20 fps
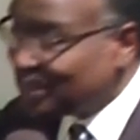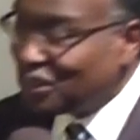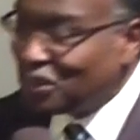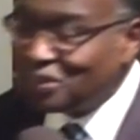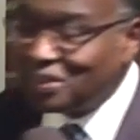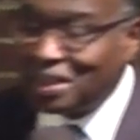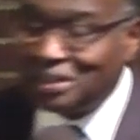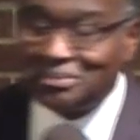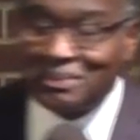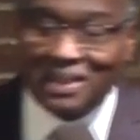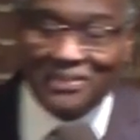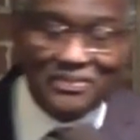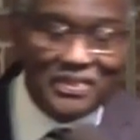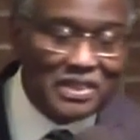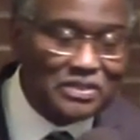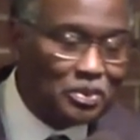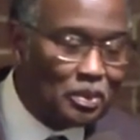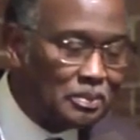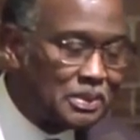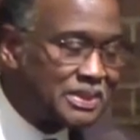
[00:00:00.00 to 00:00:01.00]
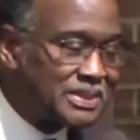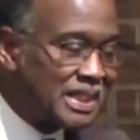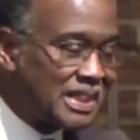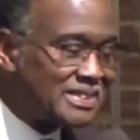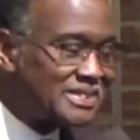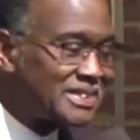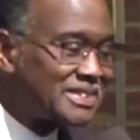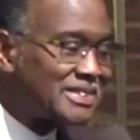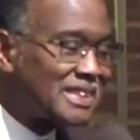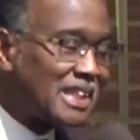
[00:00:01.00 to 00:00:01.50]
know that my faith will be
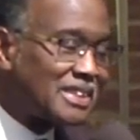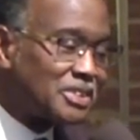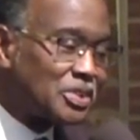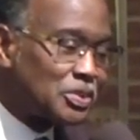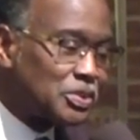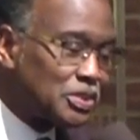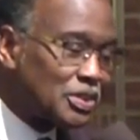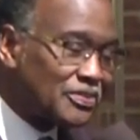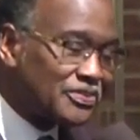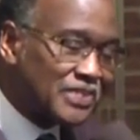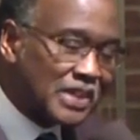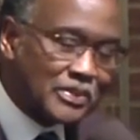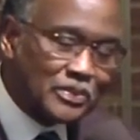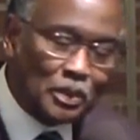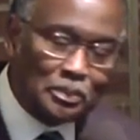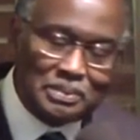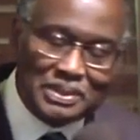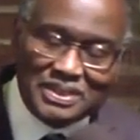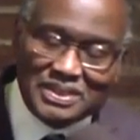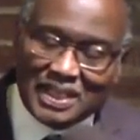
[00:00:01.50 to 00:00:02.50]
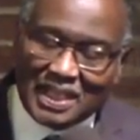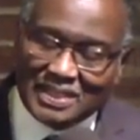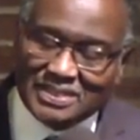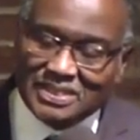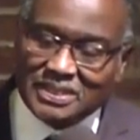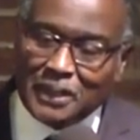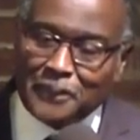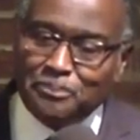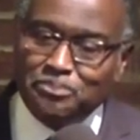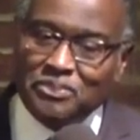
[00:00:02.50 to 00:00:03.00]
tested, and I know your faith will be
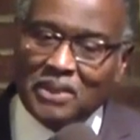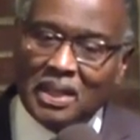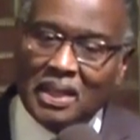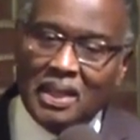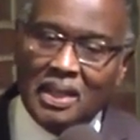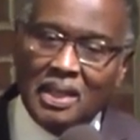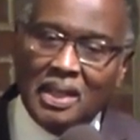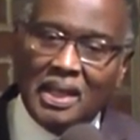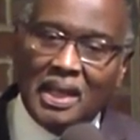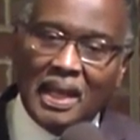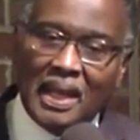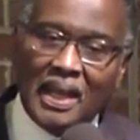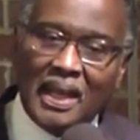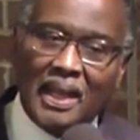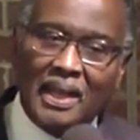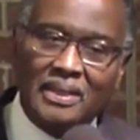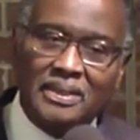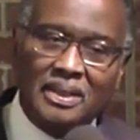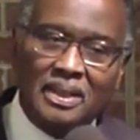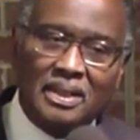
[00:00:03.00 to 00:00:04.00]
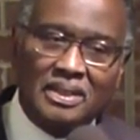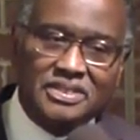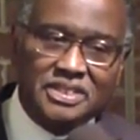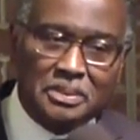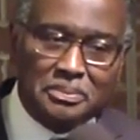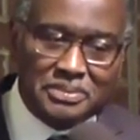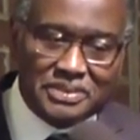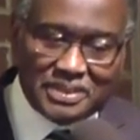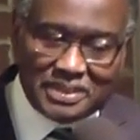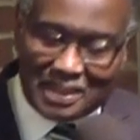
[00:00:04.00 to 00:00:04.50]
tested. And uh,
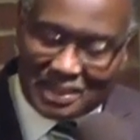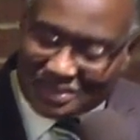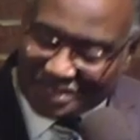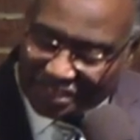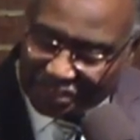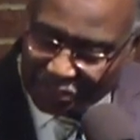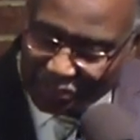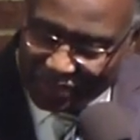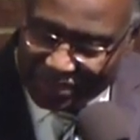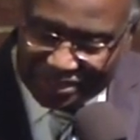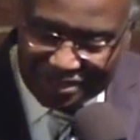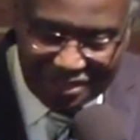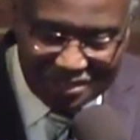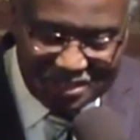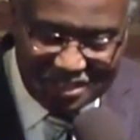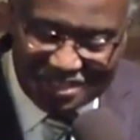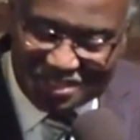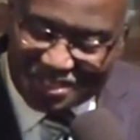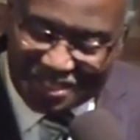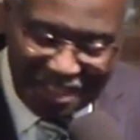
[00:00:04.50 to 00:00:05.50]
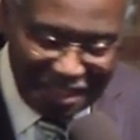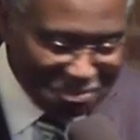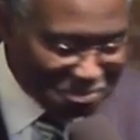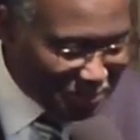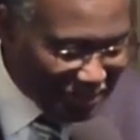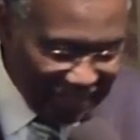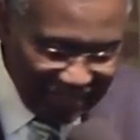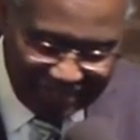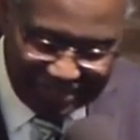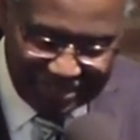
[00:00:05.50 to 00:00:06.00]
some situations are just not
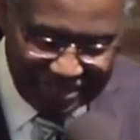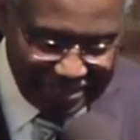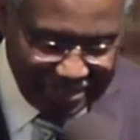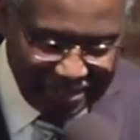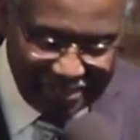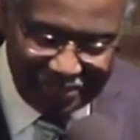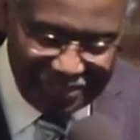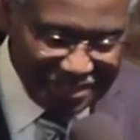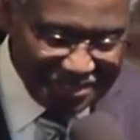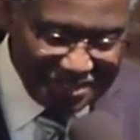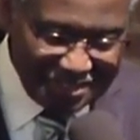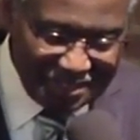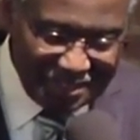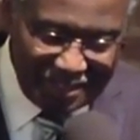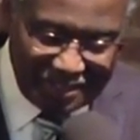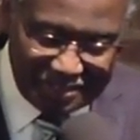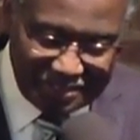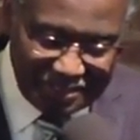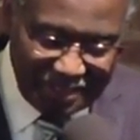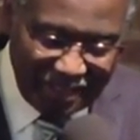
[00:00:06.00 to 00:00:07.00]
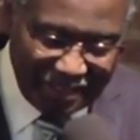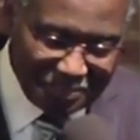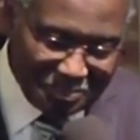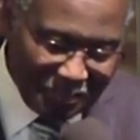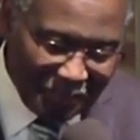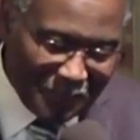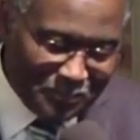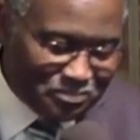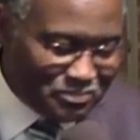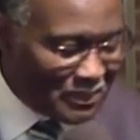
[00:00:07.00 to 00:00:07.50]
pleasant. They're not,
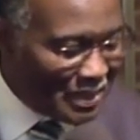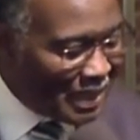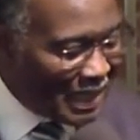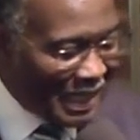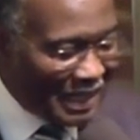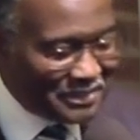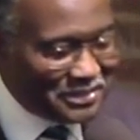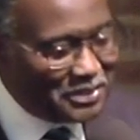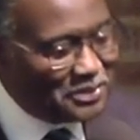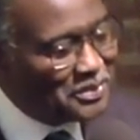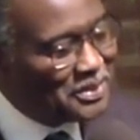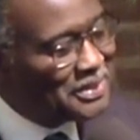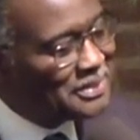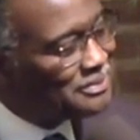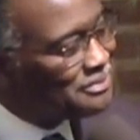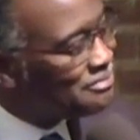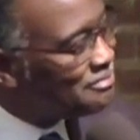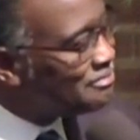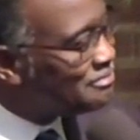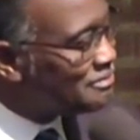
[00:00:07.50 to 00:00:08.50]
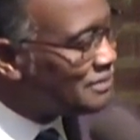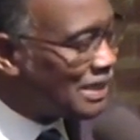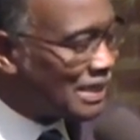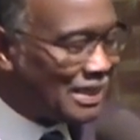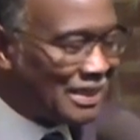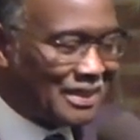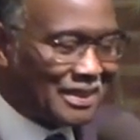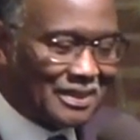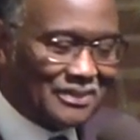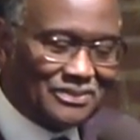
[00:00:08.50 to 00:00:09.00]
but afterward,
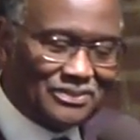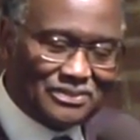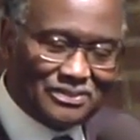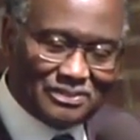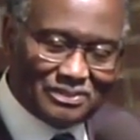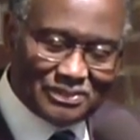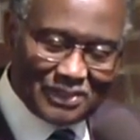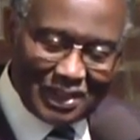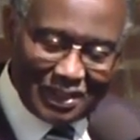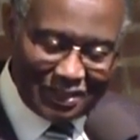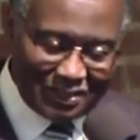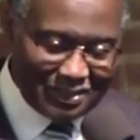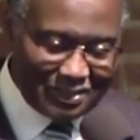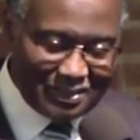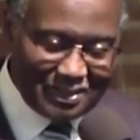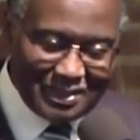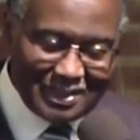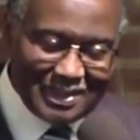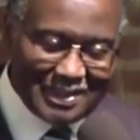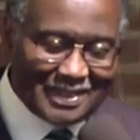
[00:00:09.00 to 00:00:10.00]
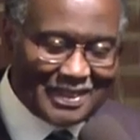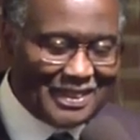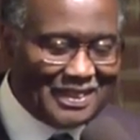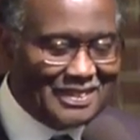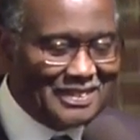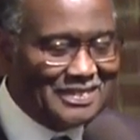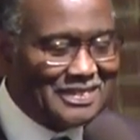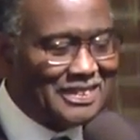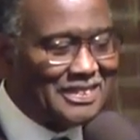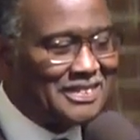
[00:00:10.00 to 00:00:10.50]
my Father,
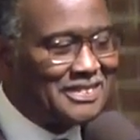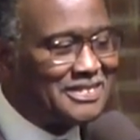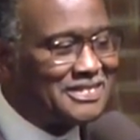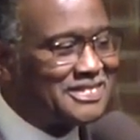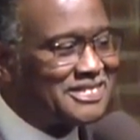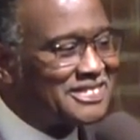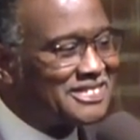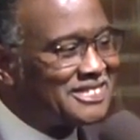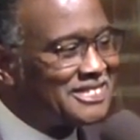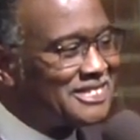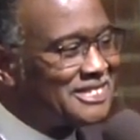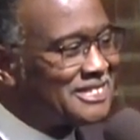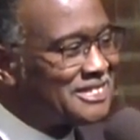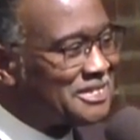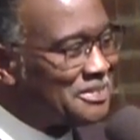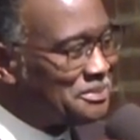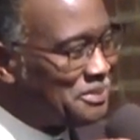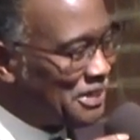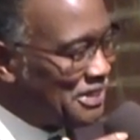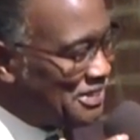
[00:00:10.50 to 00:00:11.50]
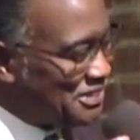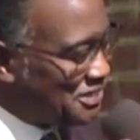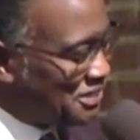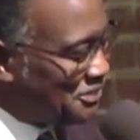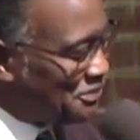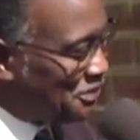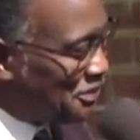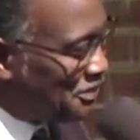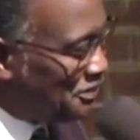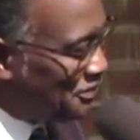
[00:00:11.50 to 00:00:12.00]
it yields the
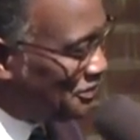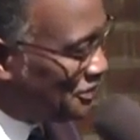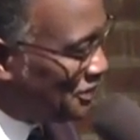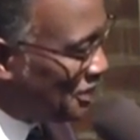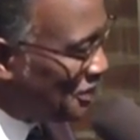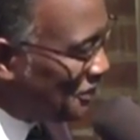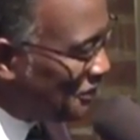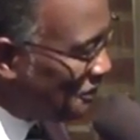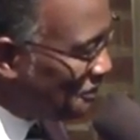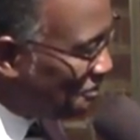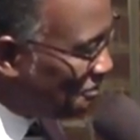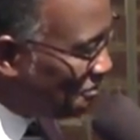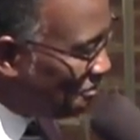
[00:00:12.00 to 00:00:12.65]
peaceable fruit